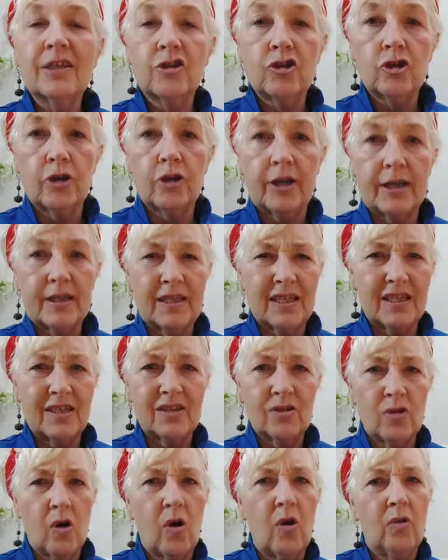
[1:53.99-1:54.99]
joints
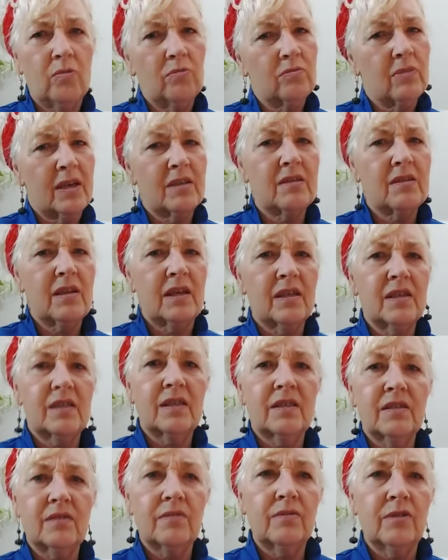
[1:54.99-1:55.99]
is not
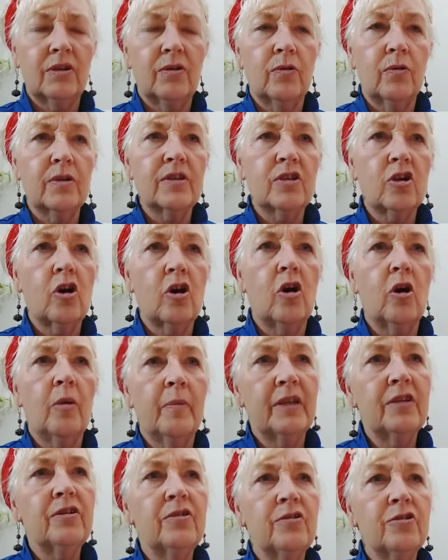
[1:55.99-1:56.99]
as
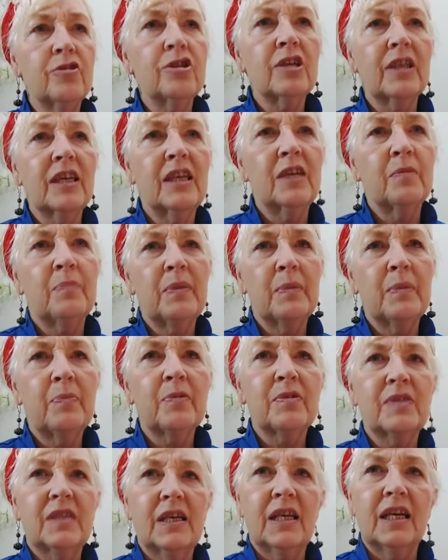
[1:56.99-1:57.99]
common. You usually hear people
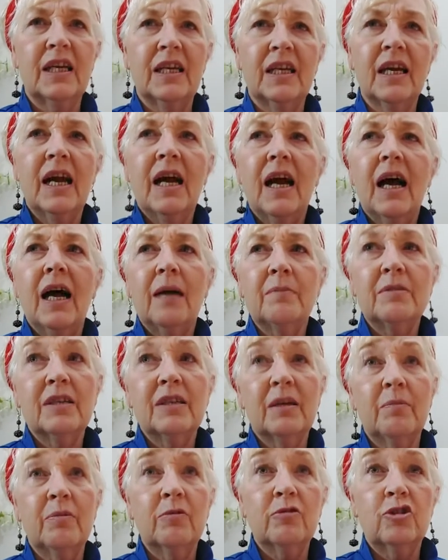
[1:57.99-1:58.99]
saying I'm
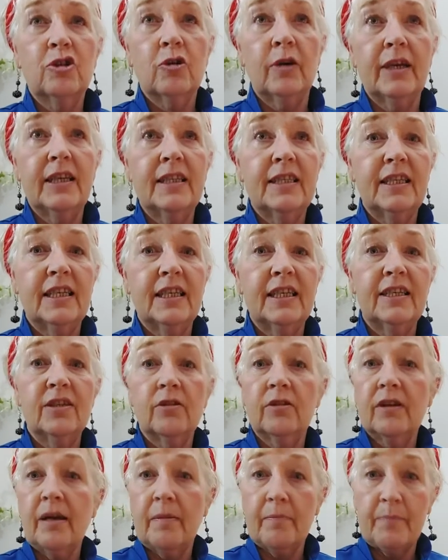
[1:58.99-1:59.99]
double jointed
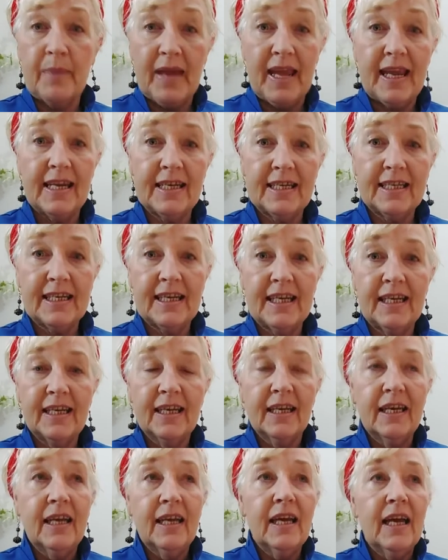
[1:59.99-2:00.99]
or I'm
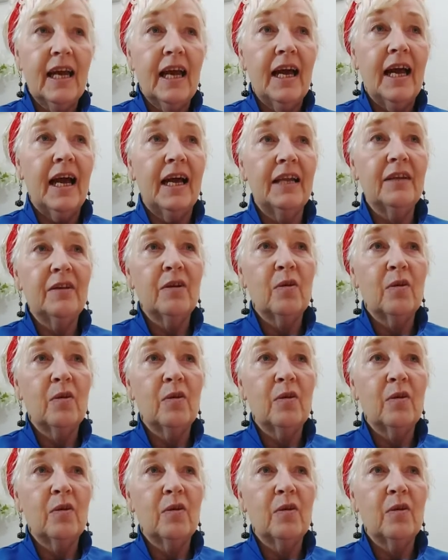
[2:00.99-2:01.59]
bendy. And